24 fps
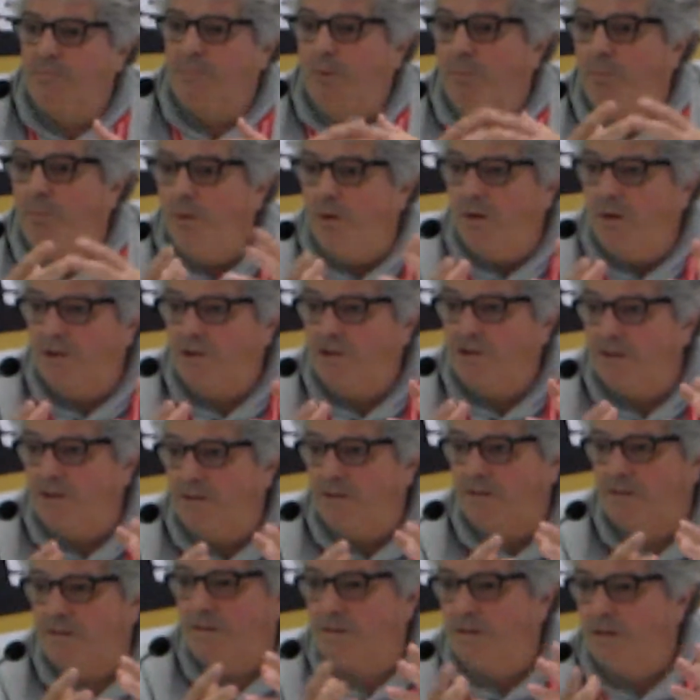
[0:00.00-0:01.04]

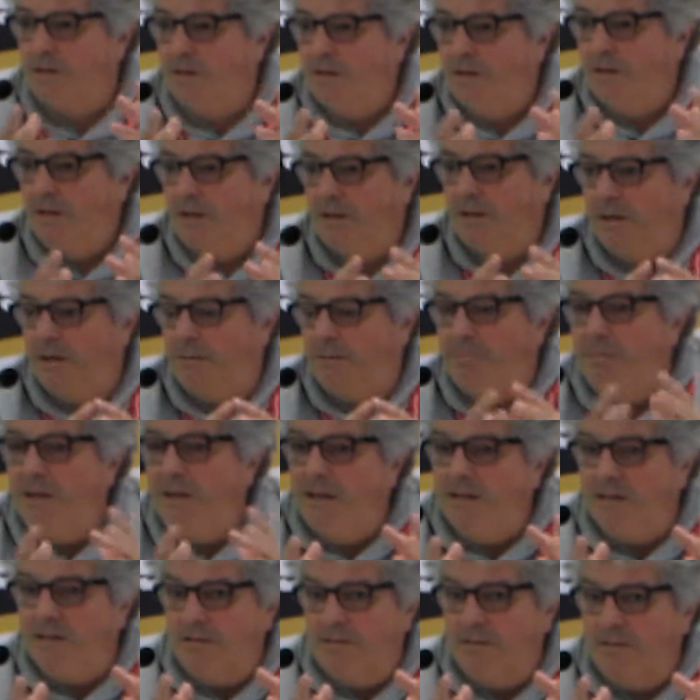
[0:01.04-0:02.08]
proportions, and
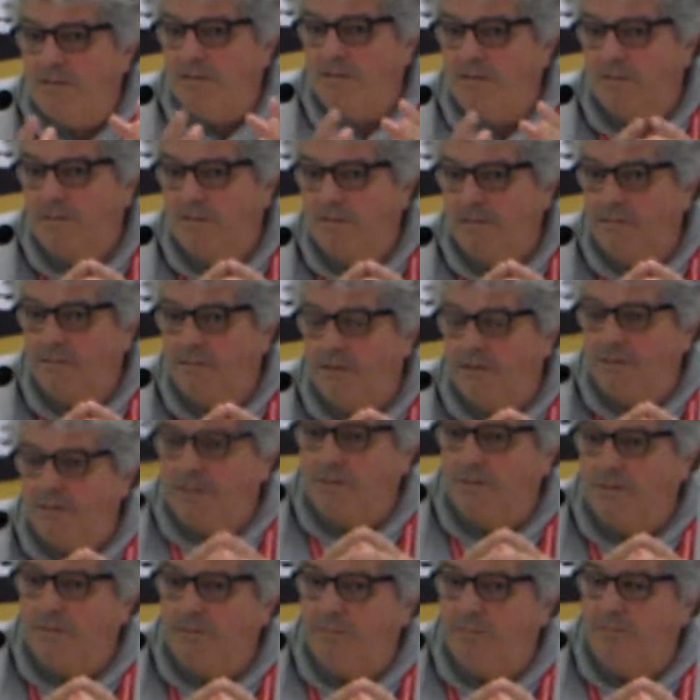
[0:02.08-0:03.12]
means.
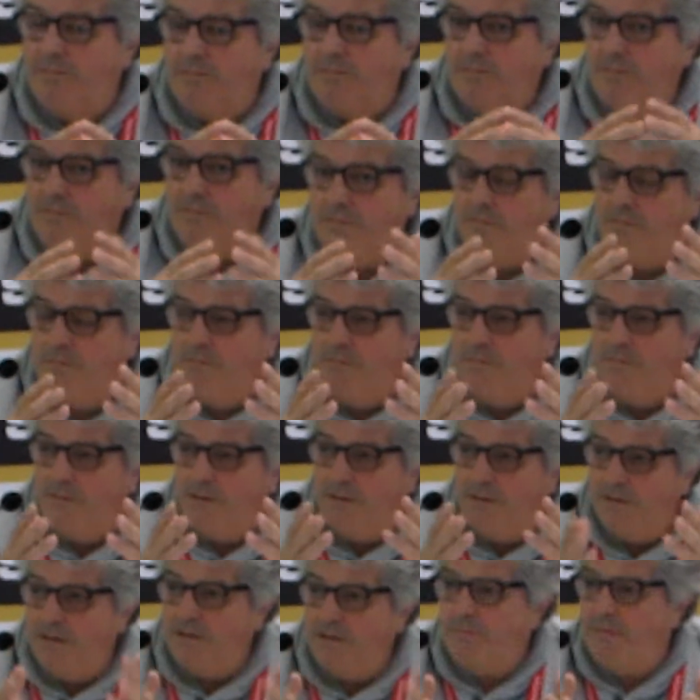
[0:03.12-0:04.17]
The
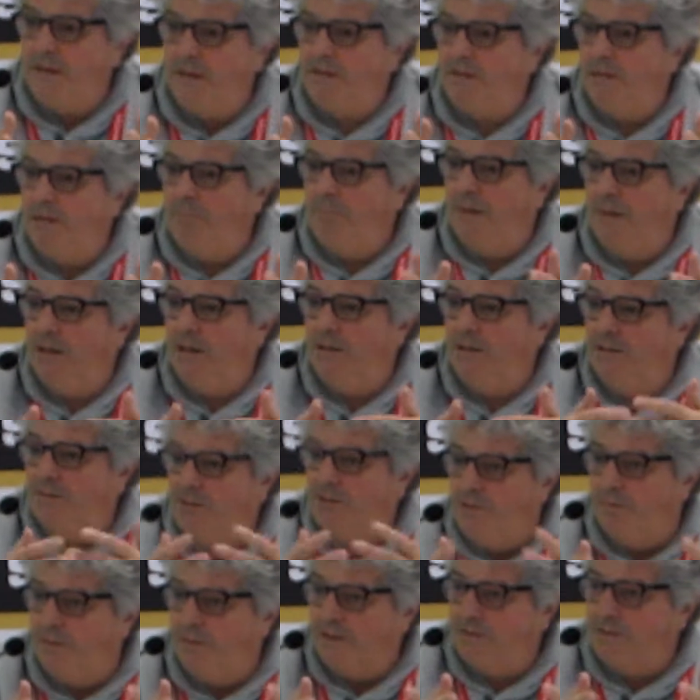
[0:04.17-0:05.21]
arithmetical mean,
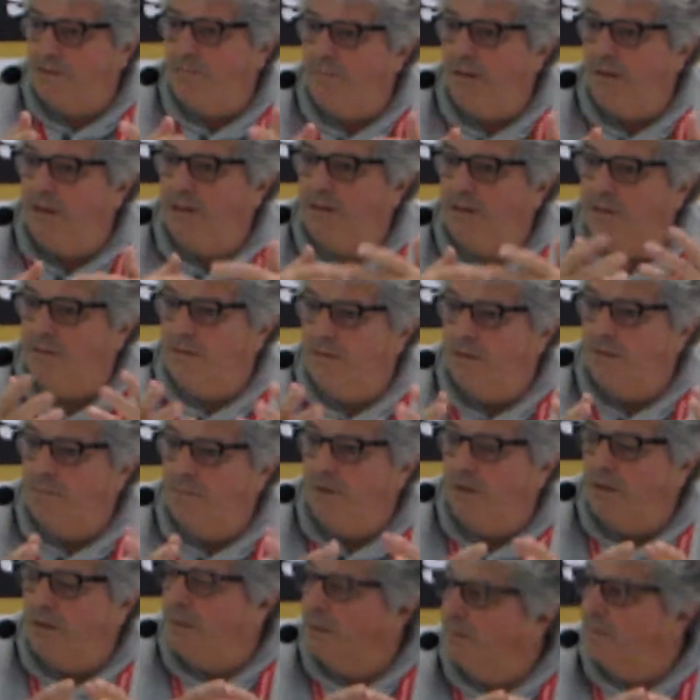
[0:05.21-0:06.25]
geometrical mean,
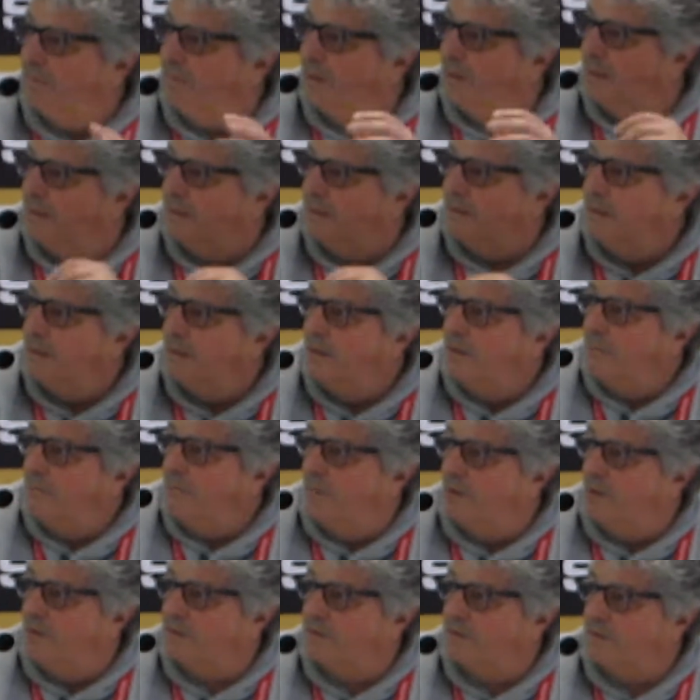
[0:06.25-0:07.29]
harmonic mean,
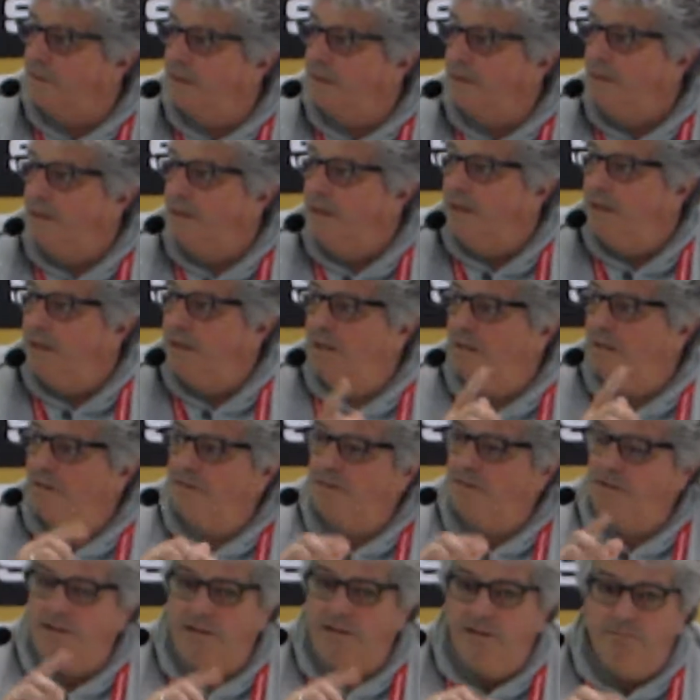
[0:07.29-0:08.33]
mostly,
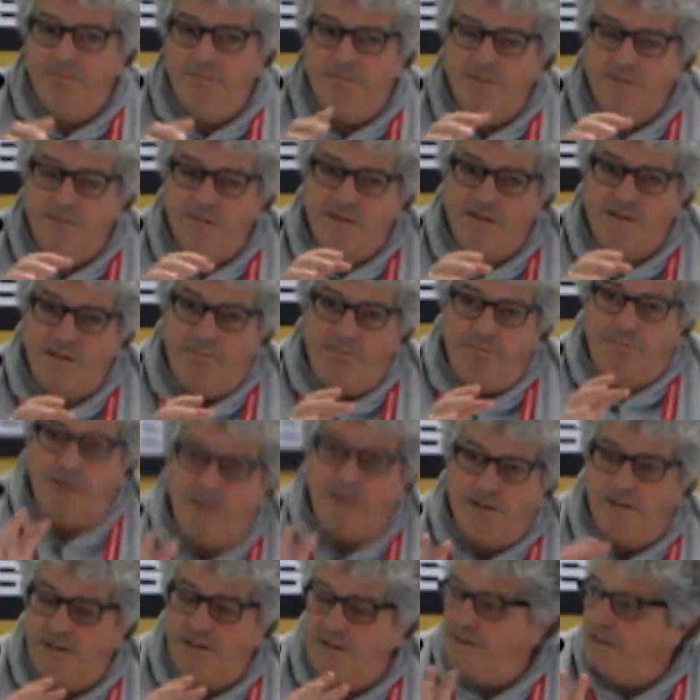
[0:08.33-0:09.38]
and the
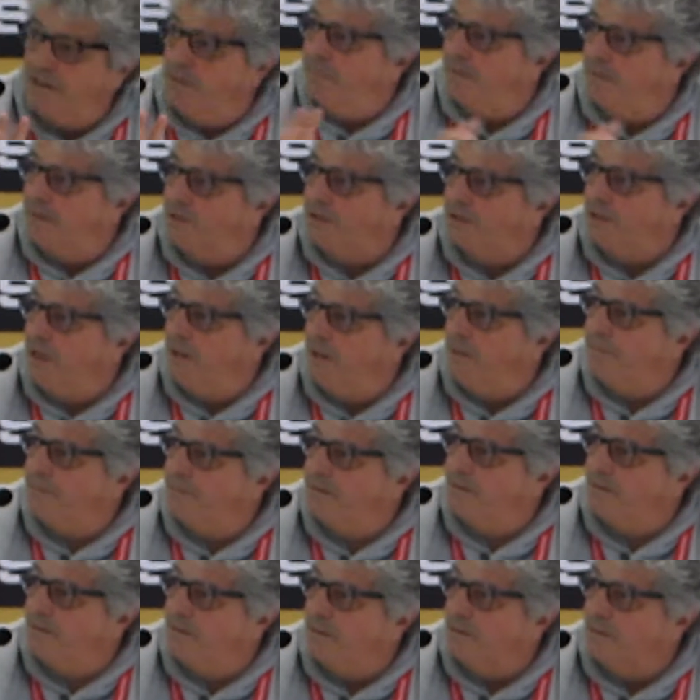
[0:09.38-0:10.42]
simple
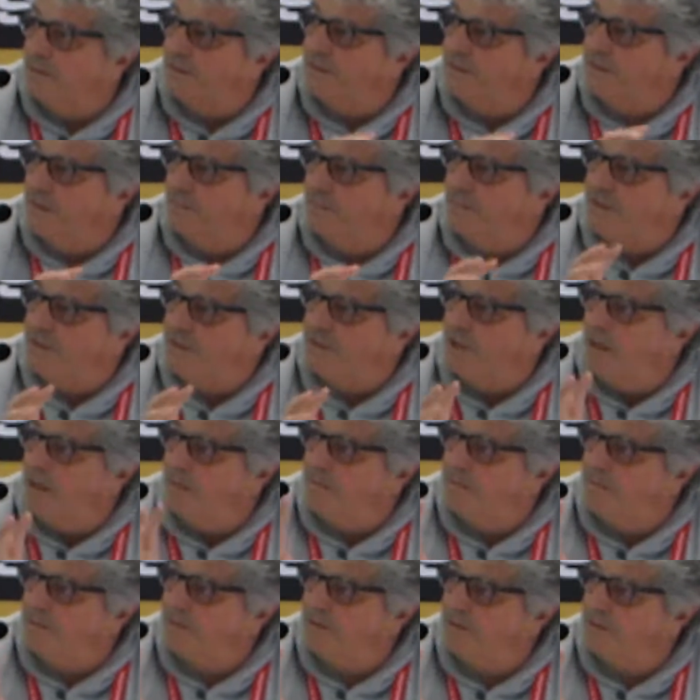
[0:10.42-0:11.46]
shapes, the simplest
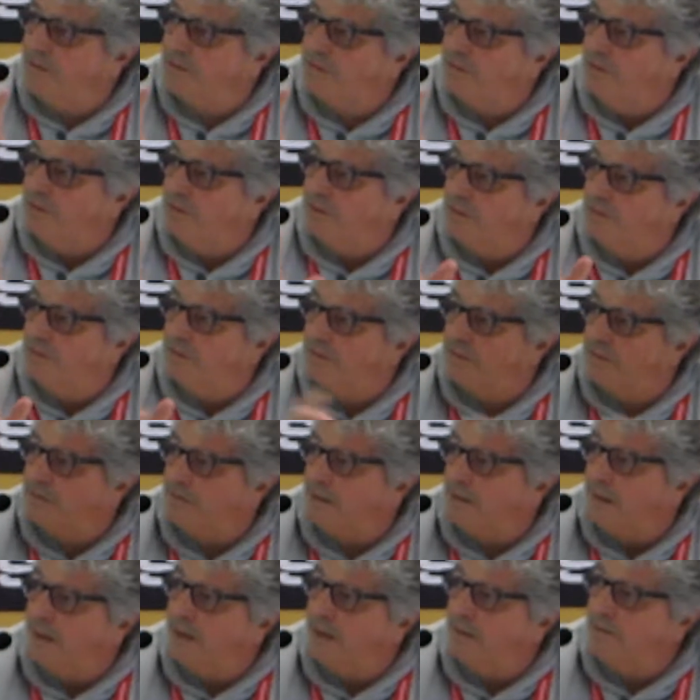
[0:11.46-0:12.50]
shapes, circles,
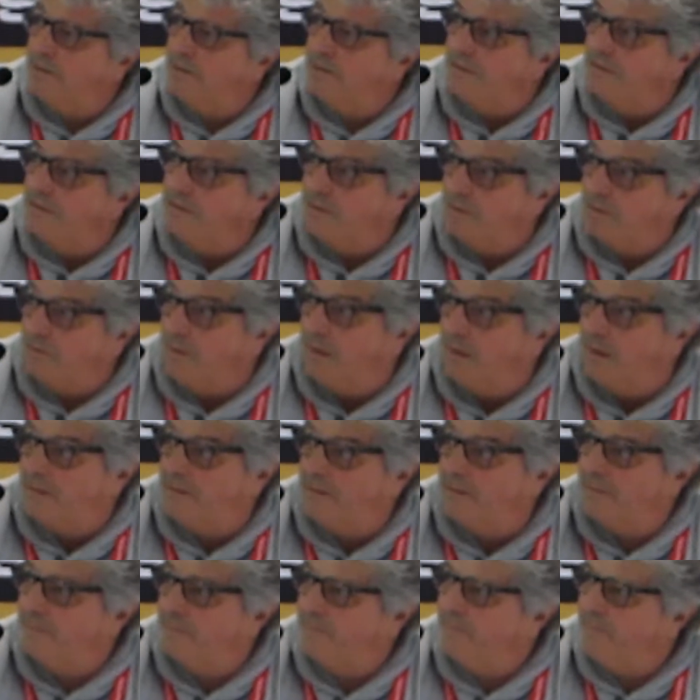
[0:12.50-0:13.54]
triangles, and
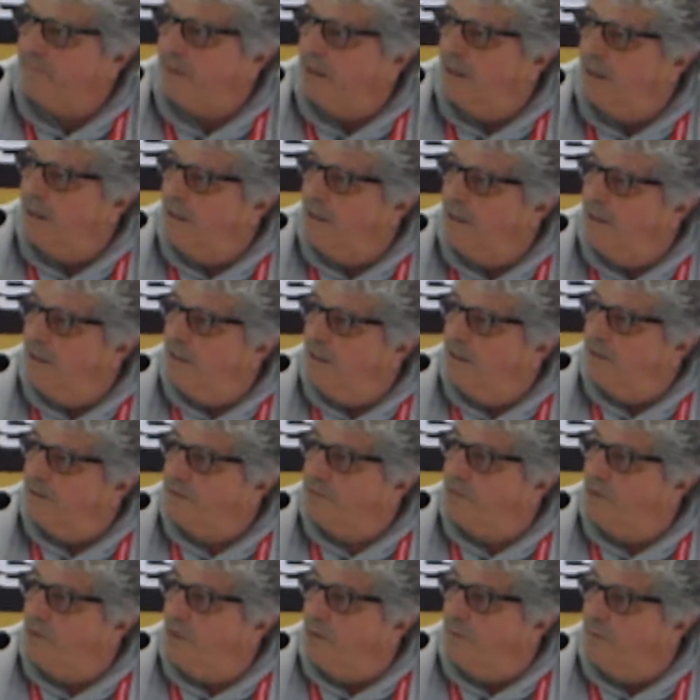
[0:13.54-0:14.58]
squares.
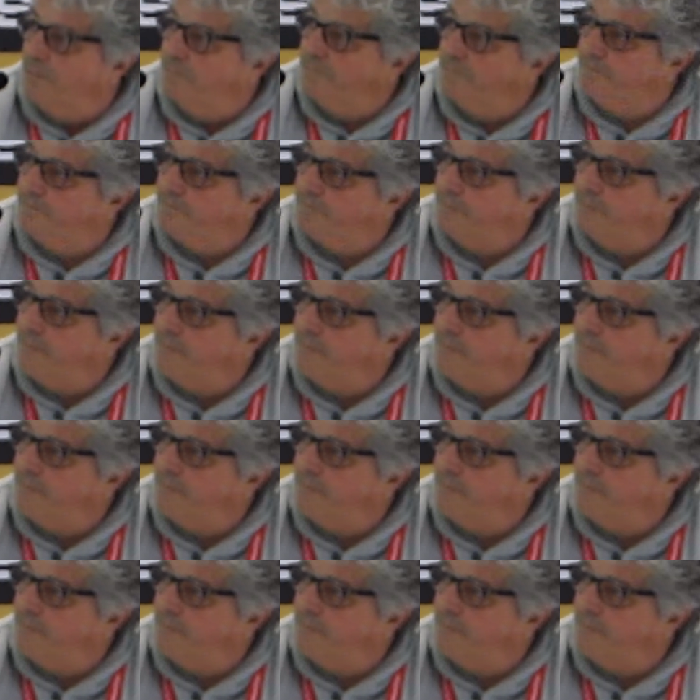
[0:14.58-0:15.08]
So,